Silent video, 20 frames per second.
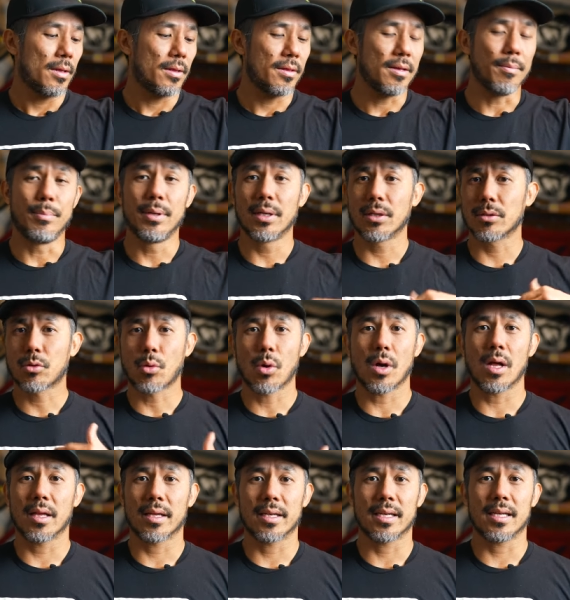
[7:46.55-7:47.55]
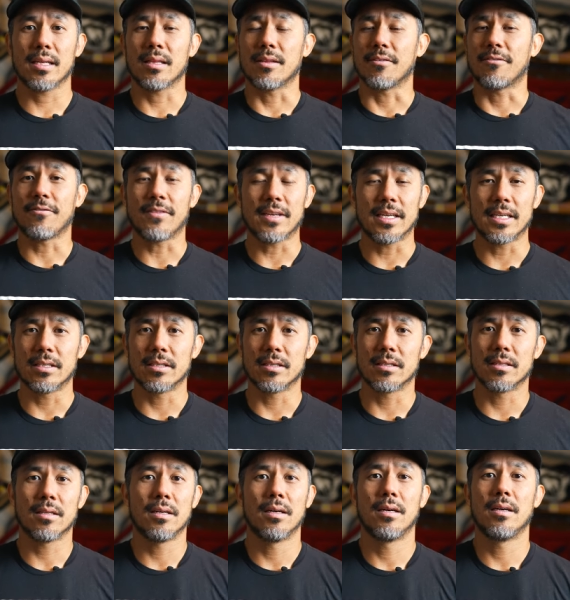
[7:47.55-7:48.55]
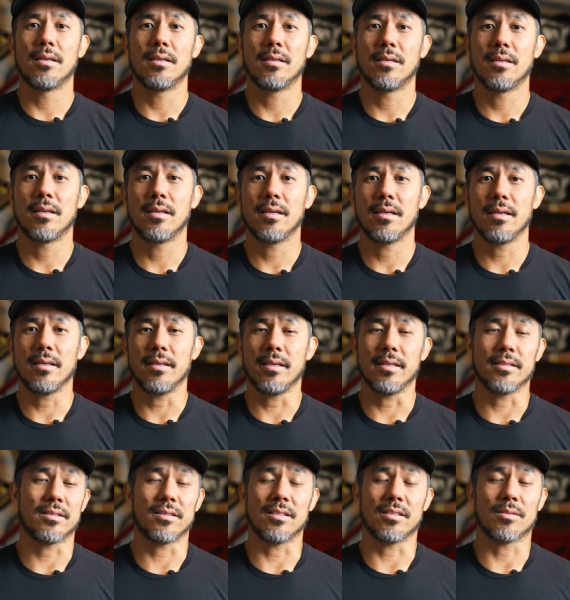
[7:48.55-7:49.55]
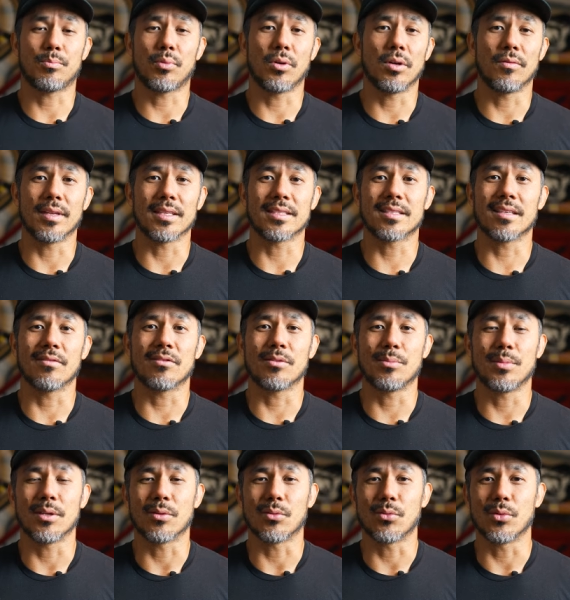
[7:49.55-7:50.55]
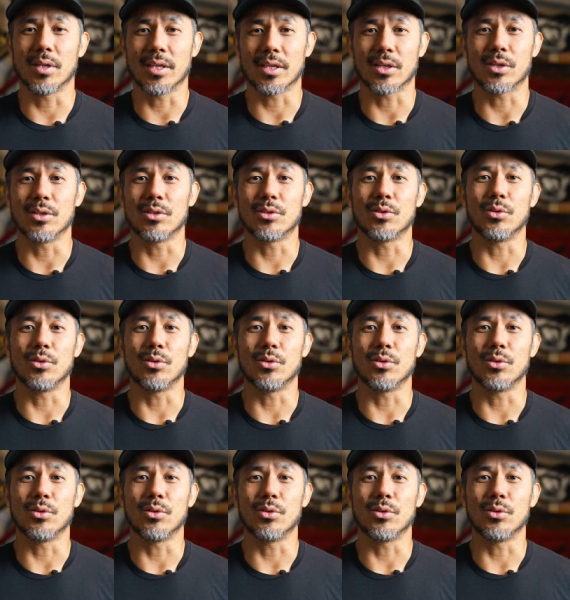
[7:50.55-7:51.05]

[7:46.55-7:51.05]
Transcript: the build quality, the feel, it's just proven itself to be a really good